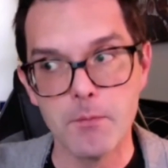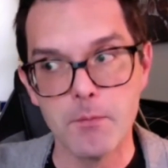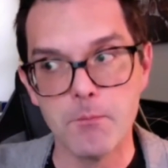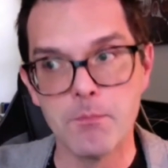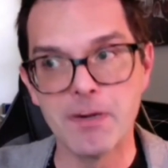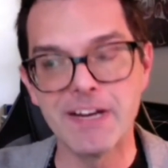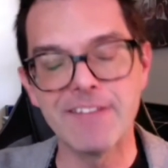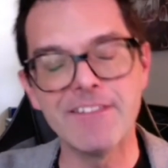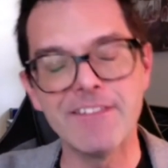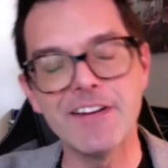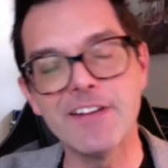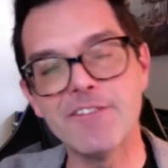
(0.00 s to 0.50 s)

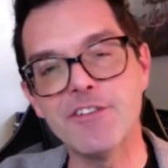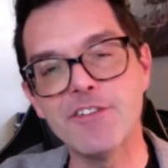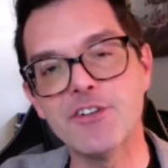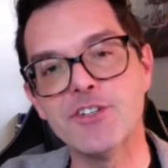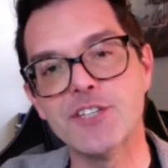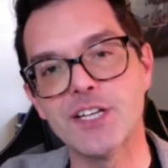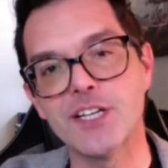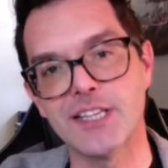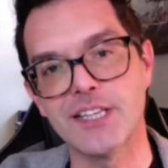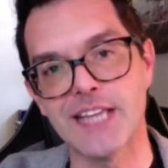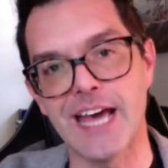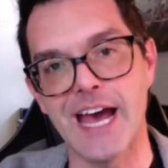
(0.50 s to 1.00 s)
but even if you
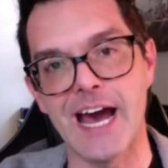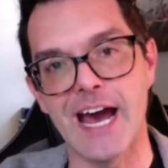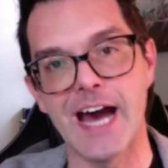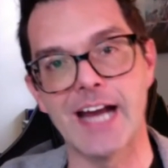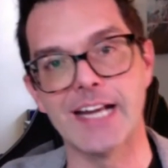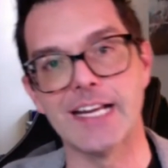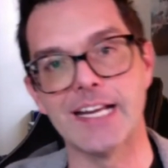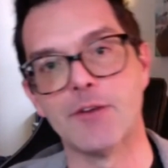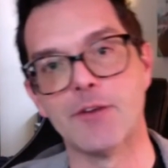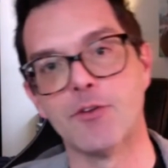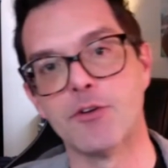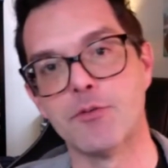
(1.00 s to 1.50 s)
did
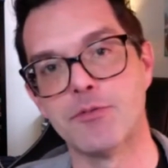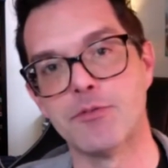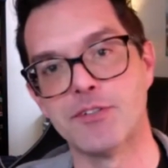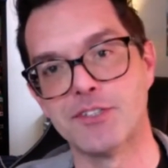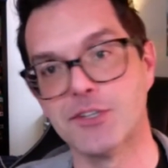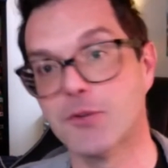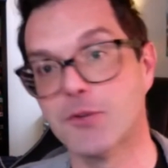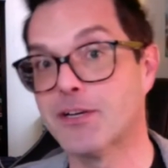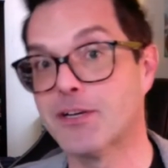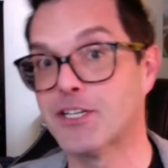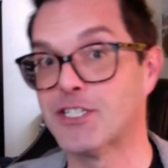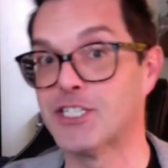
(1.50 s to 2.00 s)
that, it would
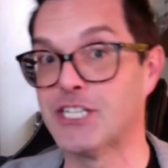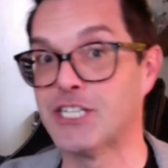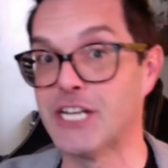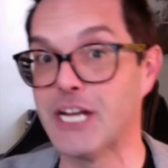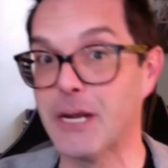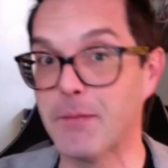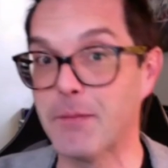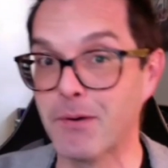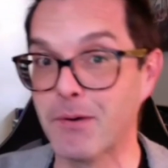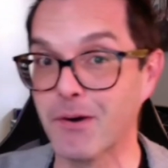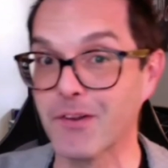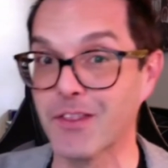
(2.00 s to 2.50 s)
still be
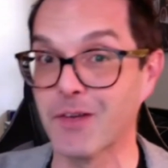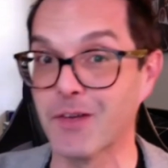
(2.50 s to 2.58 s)
cheaper